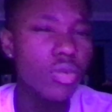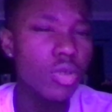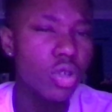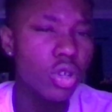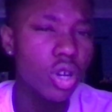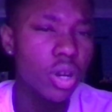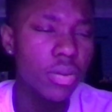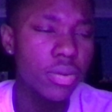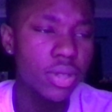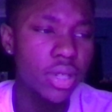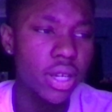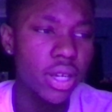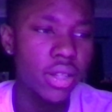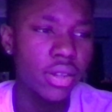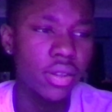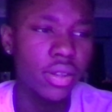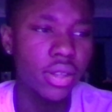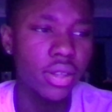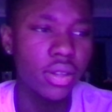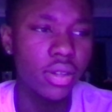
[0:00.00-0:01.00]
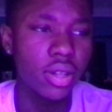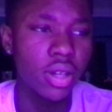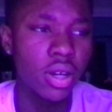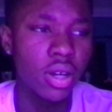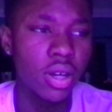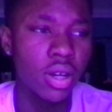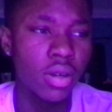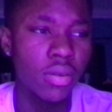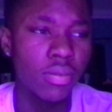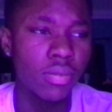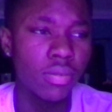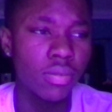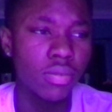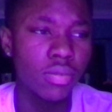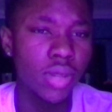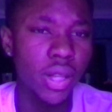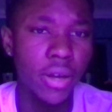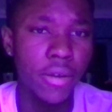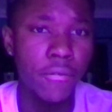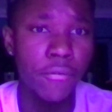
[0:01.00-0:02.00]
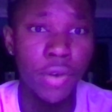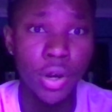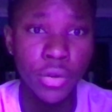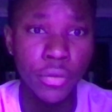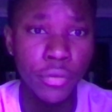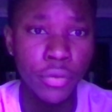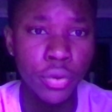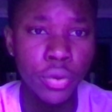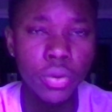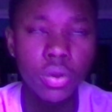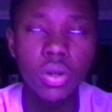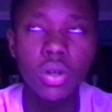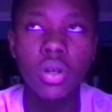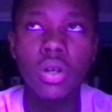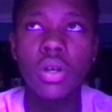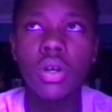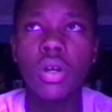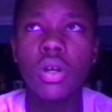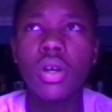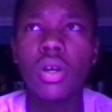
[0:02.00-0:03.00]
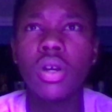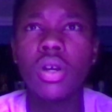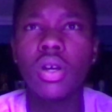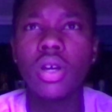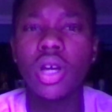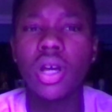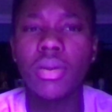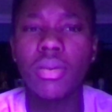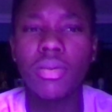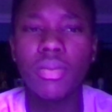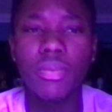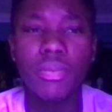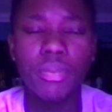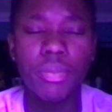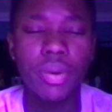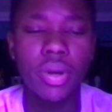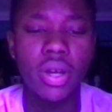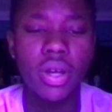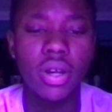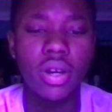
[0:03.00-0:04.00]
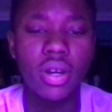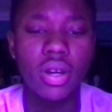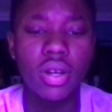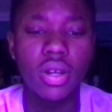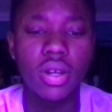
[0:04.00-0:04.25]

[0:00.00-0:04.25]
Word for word: you know what I'm saying? Um, like fun food. But,